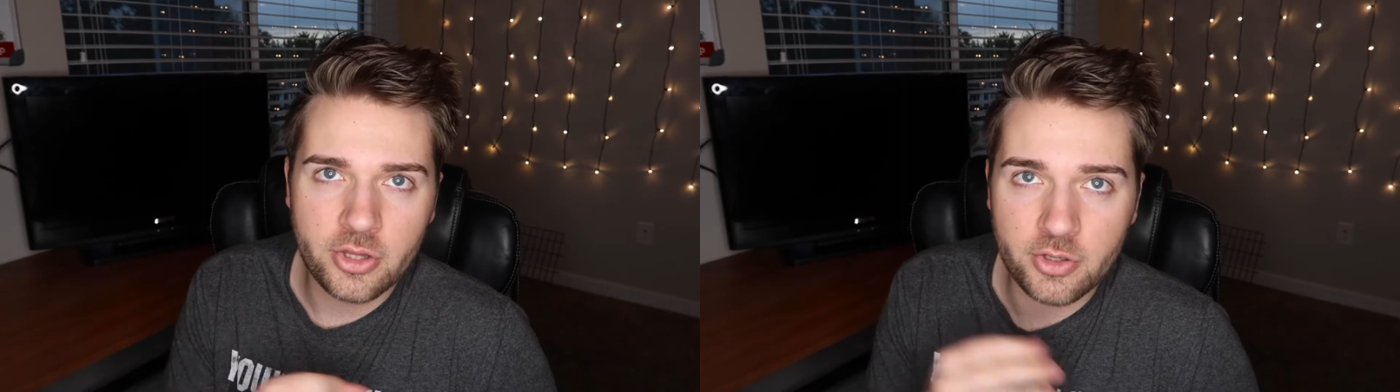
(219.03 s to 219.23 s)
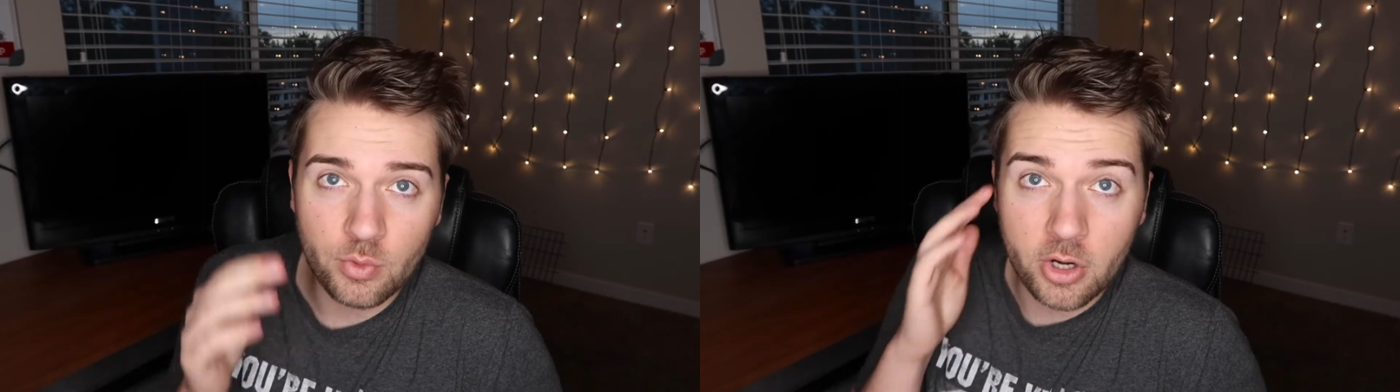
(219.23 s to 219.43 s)

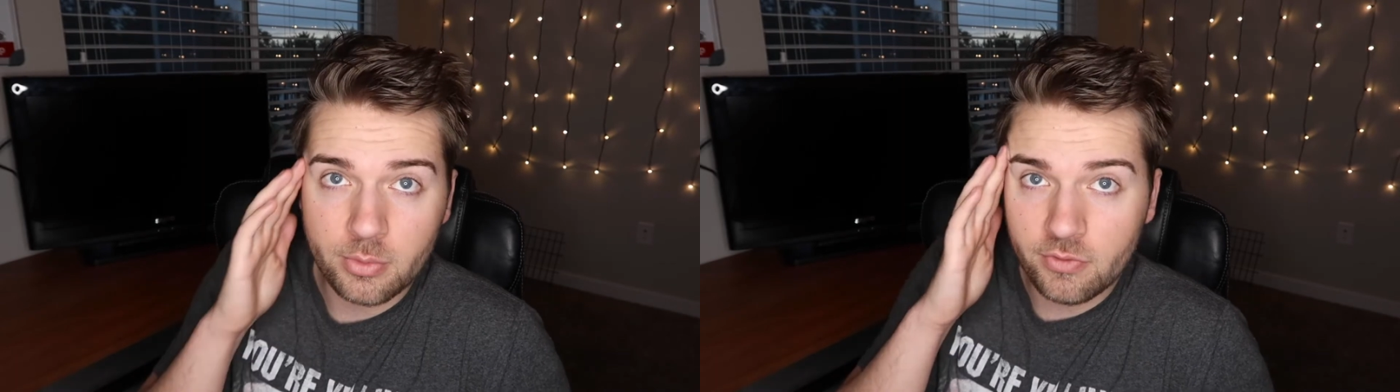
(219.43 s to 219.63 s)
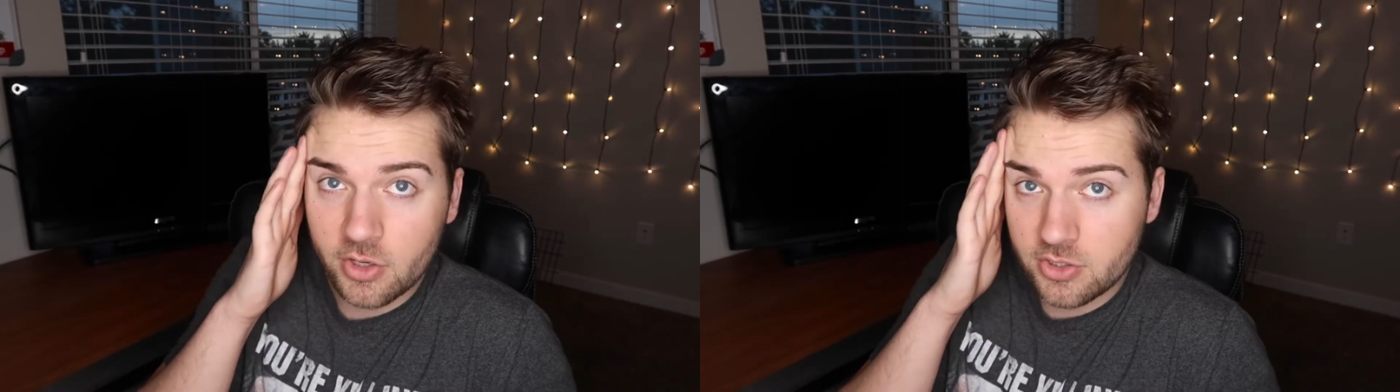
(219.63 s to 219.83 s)
They want to
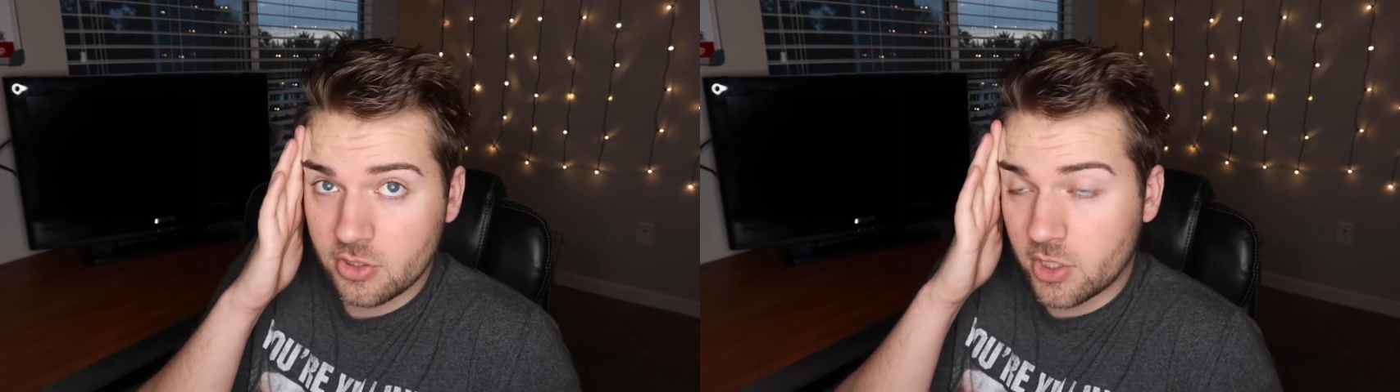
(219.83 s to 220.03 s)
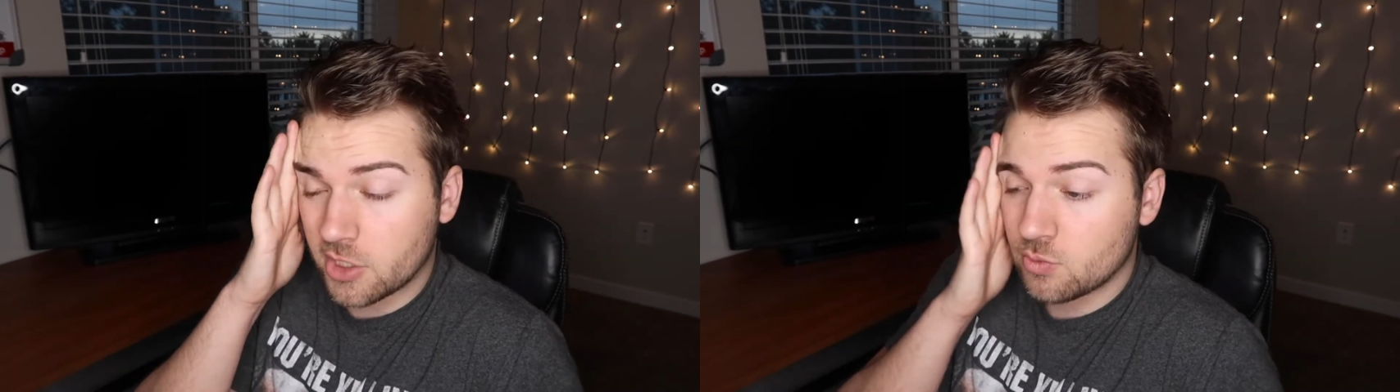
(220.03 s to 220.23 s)
move on to
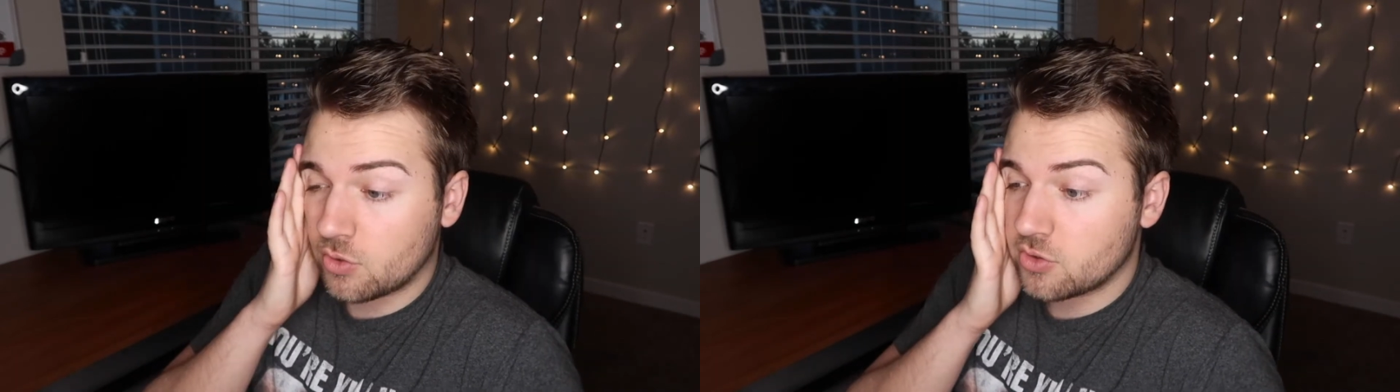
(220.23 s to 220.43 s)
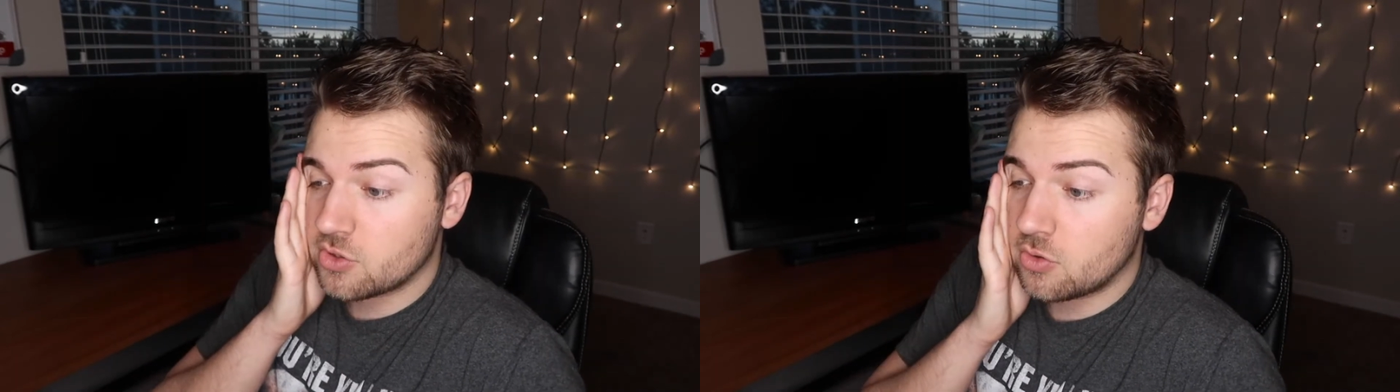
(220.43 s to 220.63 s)
the next
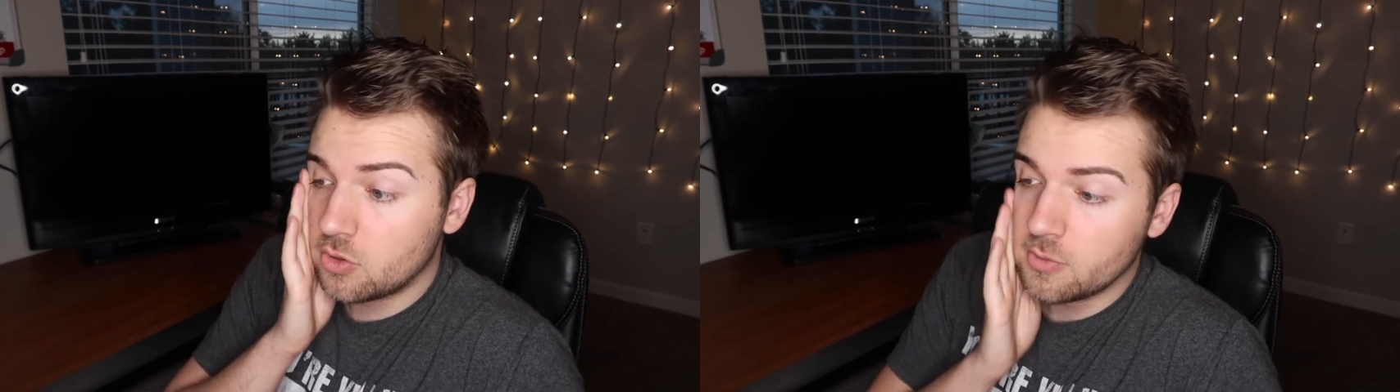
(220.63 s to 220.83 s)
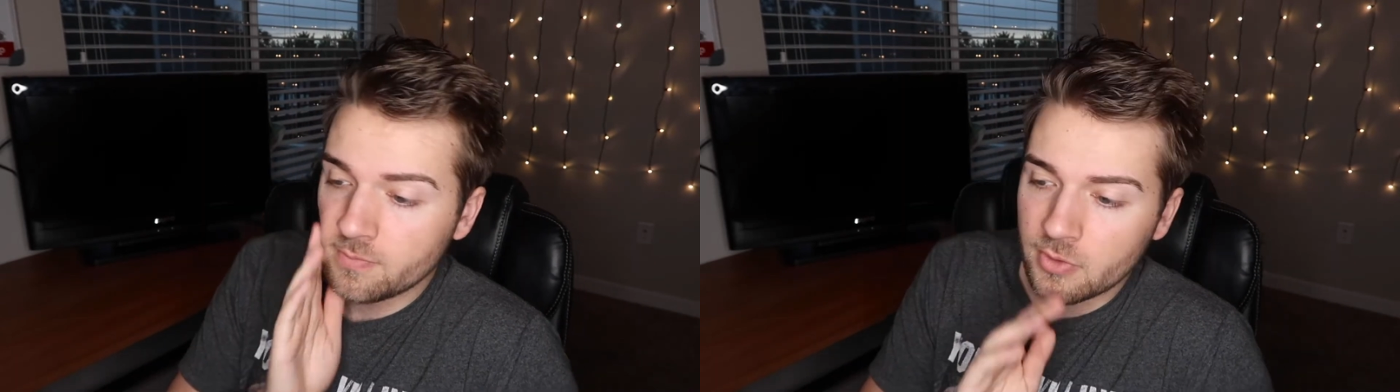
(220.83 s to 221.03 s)
one. So,